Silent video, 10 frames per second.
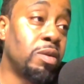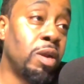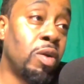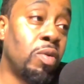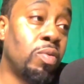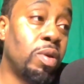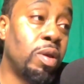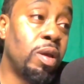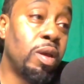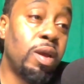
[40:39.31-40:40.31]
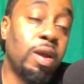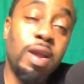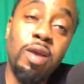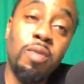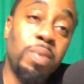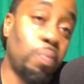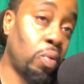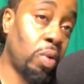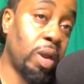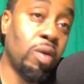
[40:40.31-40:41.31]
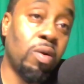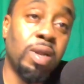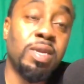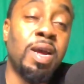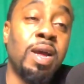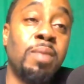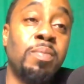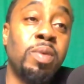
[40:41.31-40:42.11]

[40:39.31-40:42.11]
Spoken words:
It ain't gonna be pretty all the time.